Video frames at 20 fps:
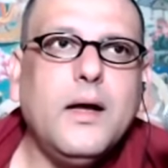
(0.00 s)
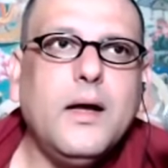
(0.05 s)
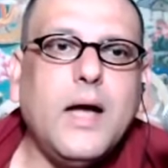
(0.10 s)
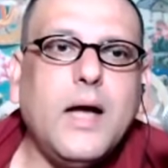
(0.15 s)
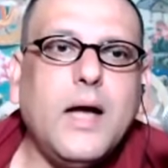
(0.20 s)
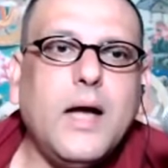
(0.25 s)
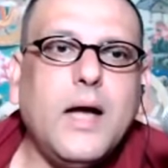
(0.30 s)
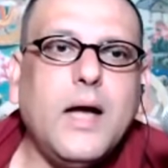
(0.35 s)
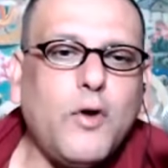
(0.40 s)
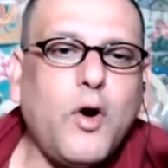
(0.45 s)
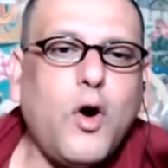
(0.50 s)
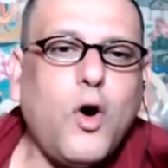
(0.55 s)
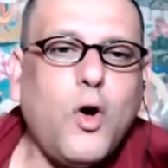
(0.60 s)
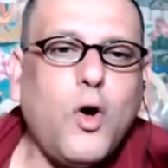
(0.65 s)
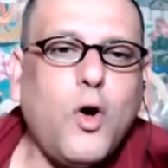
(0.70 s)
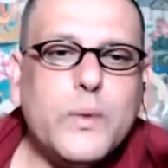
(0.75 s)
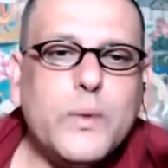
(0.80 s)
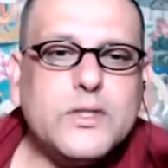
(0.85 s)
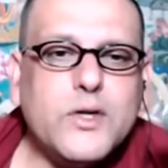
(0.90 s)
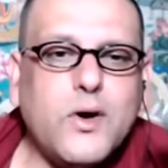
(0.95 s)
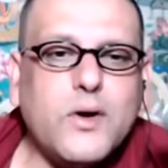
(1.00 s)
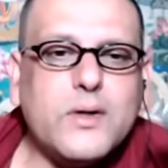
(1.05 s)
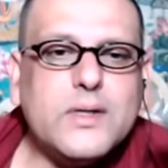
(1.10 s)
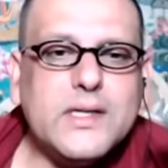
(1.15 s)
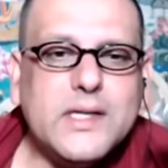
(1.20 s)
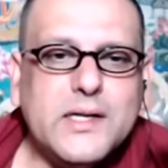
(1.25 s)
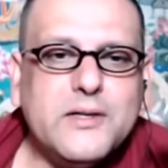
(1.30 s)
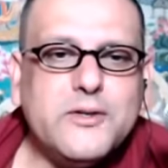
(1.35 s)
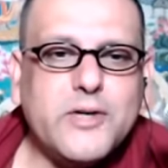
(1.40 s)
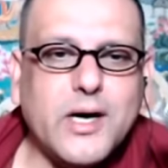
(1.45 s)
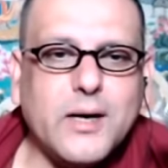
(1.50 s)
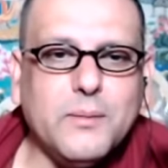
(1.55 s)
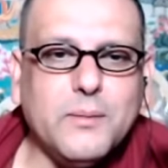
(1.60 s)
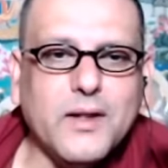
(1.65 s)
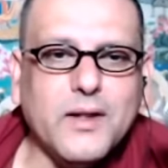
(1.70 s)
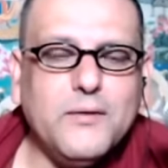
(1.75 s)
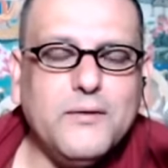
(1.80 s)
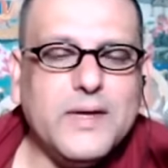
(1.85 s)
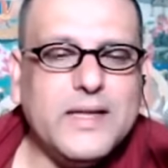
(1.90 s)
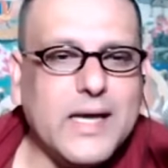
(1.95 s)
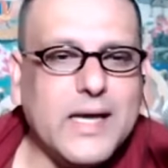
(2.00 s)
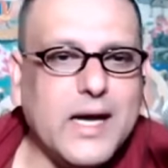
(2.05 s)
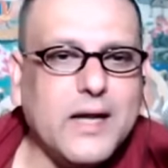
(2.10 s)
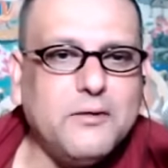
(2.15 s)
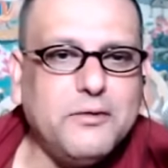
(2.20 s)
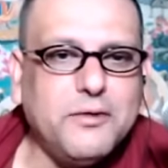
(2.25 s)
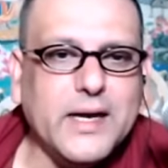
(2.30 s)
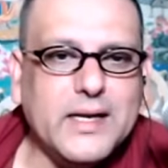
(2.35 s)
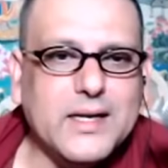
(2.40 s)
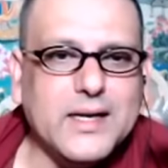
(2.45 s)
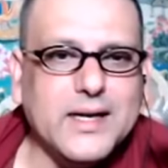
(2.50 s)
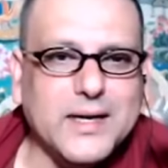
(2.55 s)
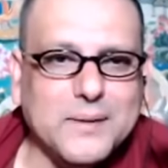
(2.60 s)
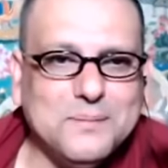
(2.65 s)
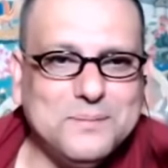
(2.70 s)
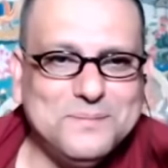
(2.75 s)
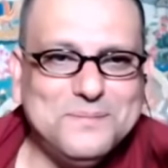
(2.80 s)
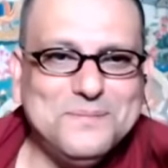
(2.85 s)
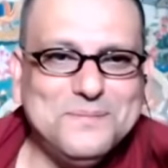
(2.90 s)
have always gotten in trouble when they had free time.